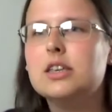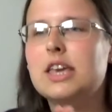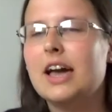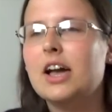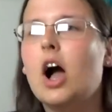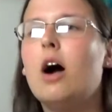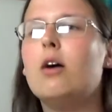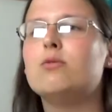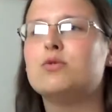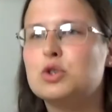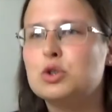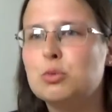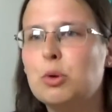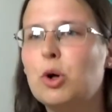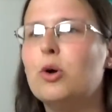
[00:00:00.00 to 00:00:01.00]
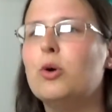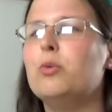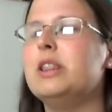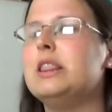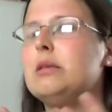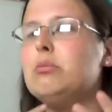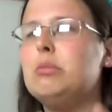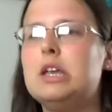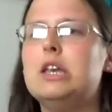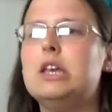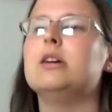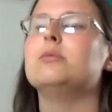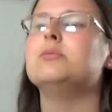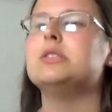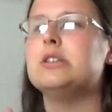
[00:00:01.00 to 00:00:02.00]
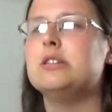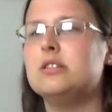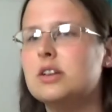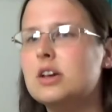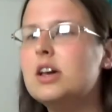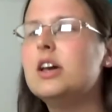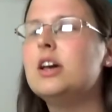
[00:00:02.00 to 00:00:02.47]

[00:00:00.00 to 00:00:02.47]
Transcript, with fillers: get comfortable with the mediums and,